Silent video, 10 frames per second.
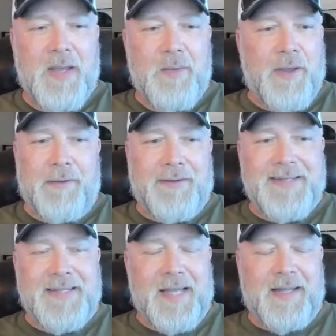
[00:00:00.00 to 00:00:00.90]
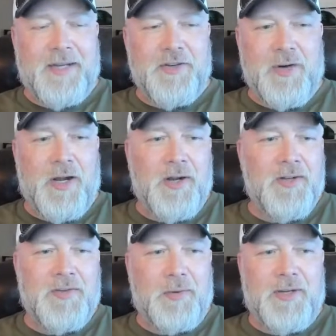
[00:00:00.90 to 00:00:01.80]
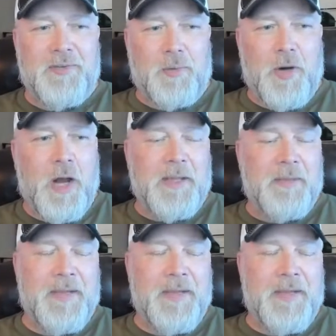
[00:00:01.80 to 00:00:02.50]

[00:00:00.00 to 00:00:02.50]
whether it's selling drugs or it's robbing